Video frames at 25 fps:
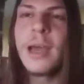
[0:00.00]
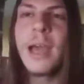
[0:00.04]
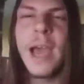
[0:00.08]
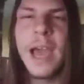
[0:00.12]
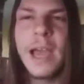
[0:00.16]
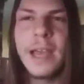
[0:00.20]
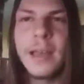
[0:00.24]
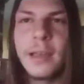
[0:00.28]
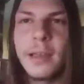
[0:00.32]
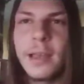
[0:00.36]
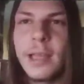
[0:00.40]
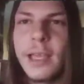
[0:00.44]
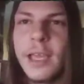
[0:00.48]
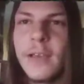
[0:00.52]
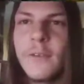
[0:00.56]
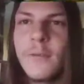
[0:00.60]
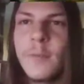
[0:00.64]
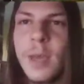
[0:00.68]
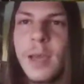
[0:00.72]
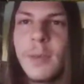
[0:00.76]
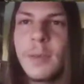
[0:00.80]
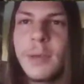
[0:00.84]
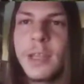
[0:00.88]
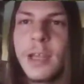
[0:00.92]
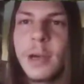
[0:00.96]
and leave
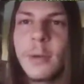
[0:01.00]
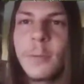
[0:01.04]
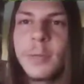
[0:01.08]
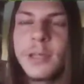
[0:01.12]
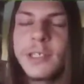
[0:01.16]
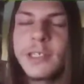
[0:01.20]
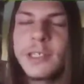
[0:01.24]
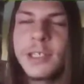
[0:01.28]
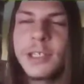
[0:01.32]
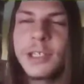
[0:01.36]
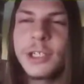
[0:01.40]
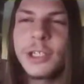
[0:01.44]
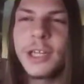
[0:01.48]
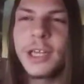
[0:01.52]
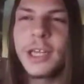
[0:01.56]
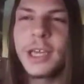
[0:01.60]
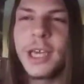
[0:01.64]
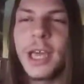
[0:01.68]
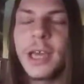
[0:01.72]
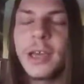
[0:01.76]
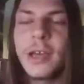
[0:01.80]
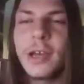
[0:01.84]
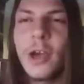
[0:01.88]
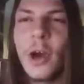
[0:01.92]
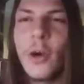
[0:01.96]
maybe their positioning
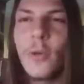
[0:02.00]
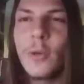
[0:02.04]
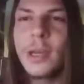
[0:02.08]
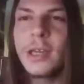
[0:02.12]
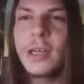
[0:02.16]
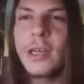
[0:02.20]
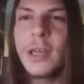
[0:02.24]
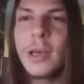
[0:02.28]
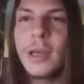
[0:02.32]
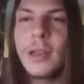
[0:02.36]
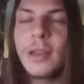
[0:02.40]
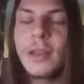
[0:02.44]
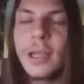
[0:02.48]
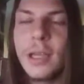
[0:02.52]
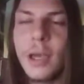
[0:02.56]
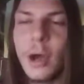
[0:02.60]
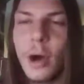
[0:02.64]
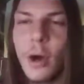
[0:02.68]
and go into the